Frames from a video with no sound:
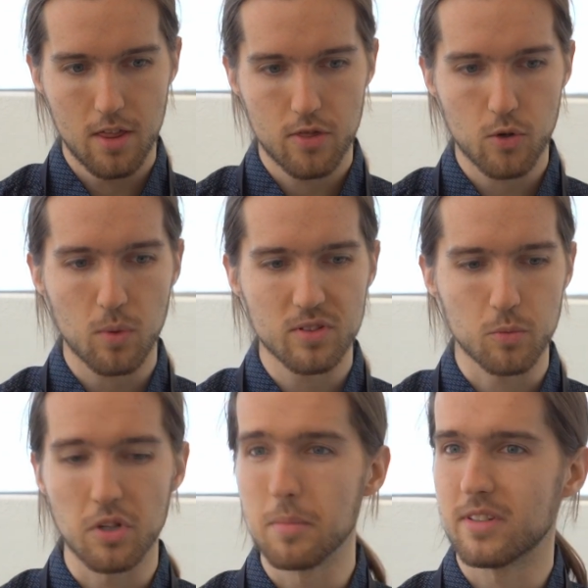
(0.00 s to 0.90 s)
there wasn't
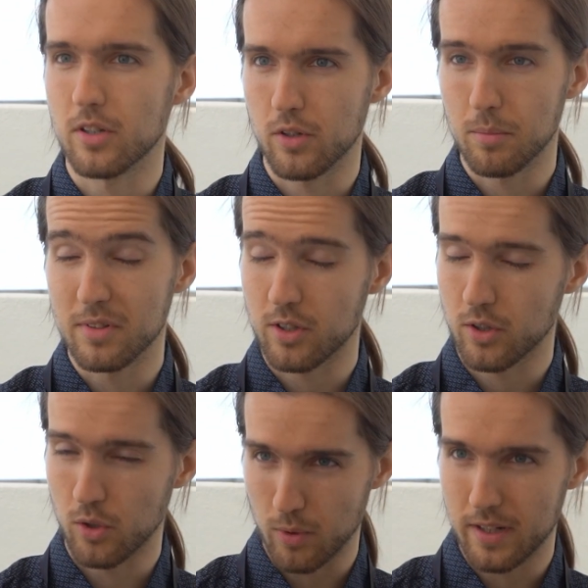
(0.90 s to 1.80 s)
really
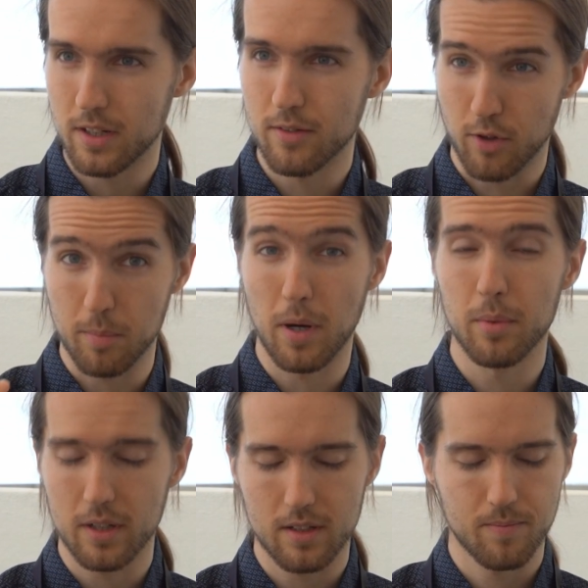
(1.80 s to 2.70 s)
material ready for the
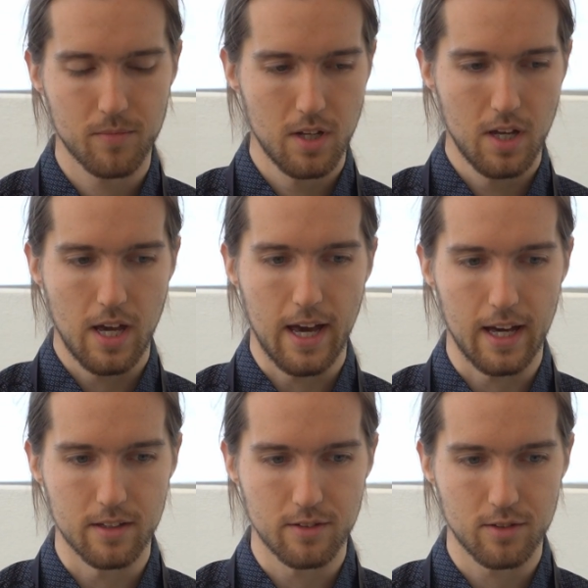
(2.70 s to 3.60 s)
public,
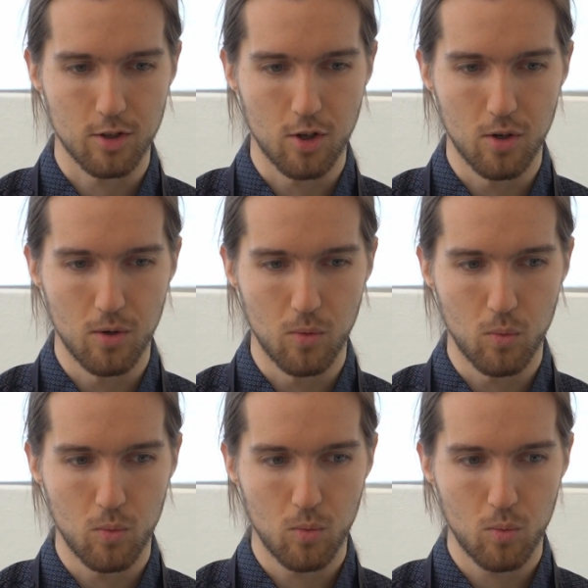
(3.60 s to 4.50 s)
and so
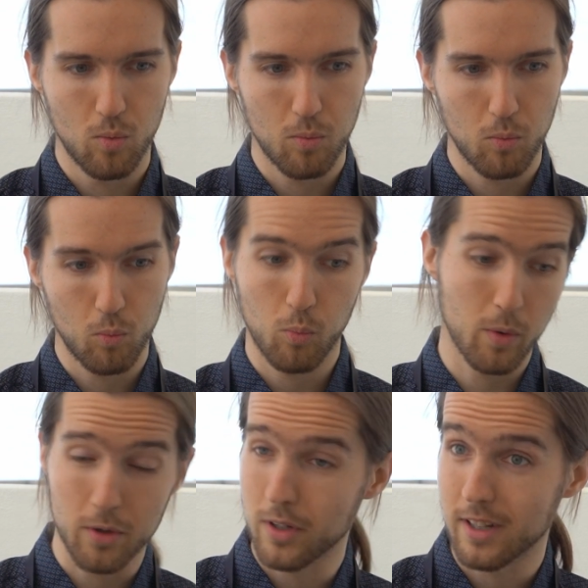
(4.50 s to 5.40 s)
we
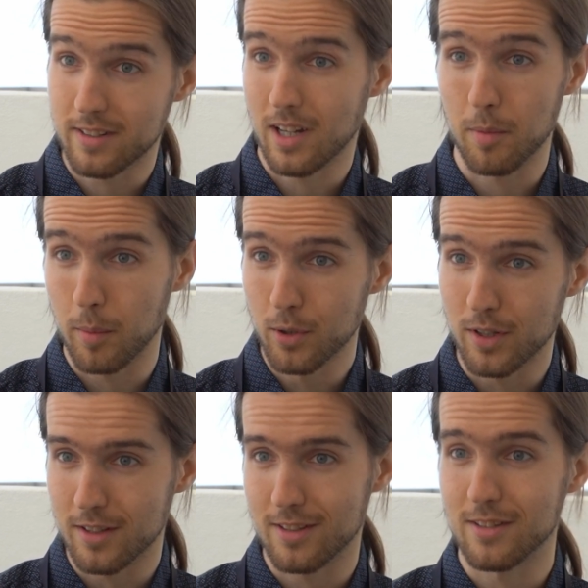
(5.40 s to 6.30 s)
were really excited about
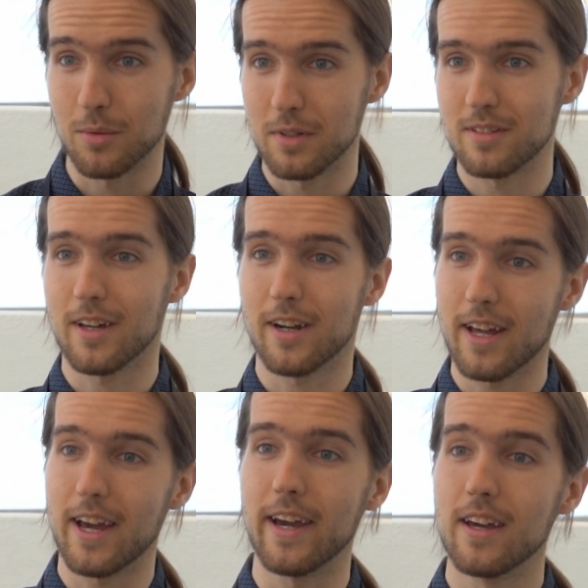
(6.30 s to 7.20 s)
Plutus, and so we decided,
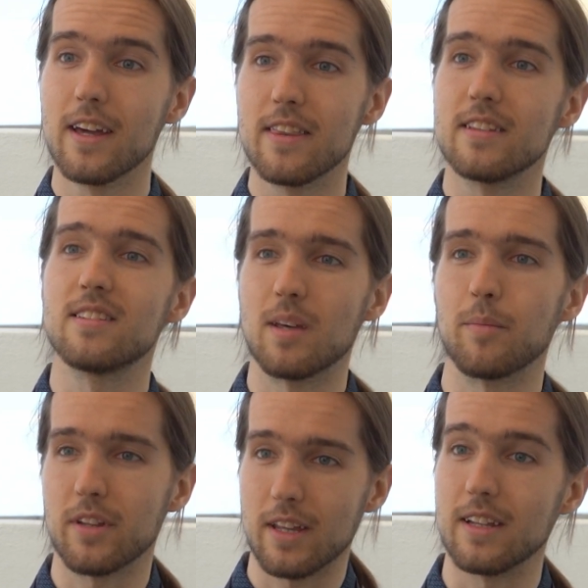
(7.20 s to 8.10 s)
hey, this is
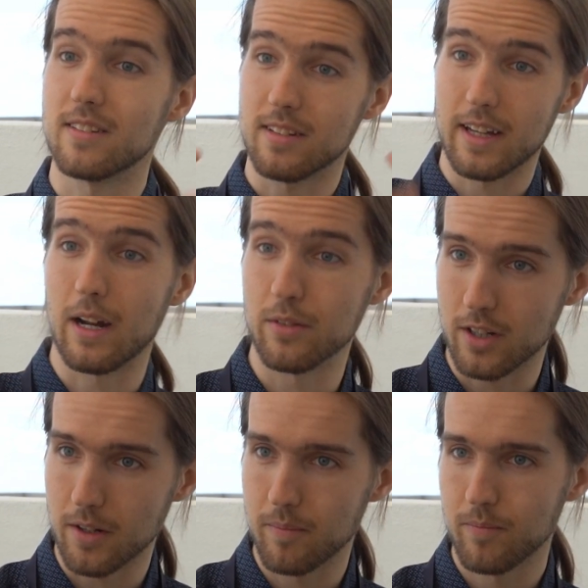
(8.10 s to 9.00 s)
something that needs to get out
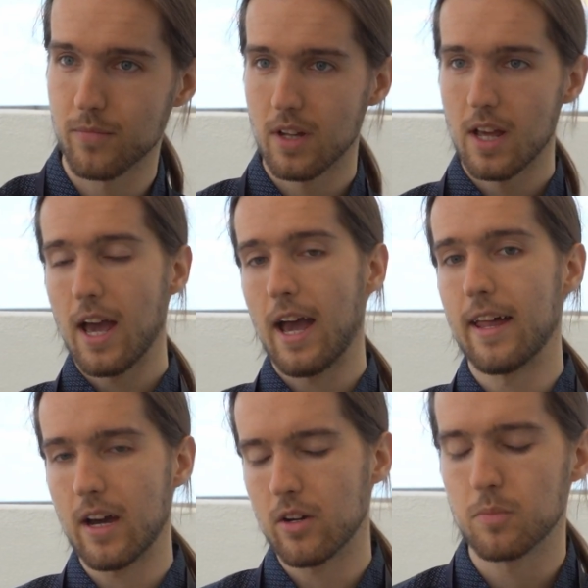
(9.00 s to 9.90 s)
there. Right.
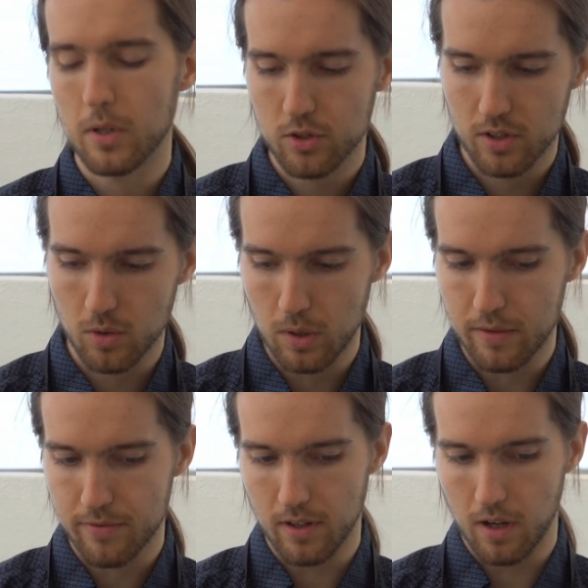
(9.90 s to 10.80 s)
And now, especially
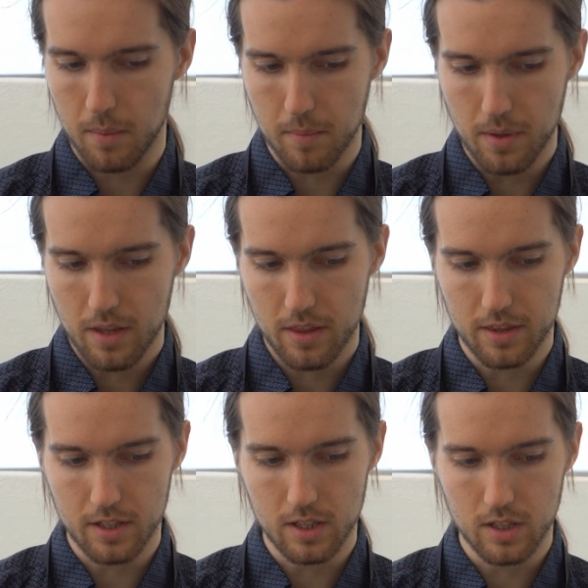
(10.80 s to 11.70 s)
with
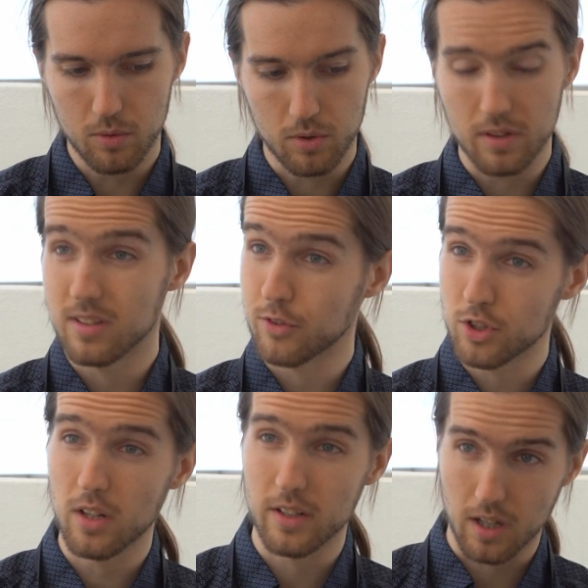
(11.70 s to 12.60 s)
the release of
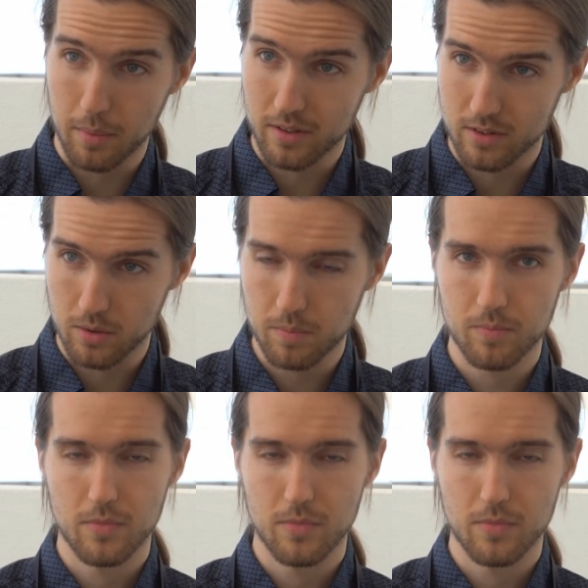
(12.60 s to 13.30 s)
Shelly coming soon,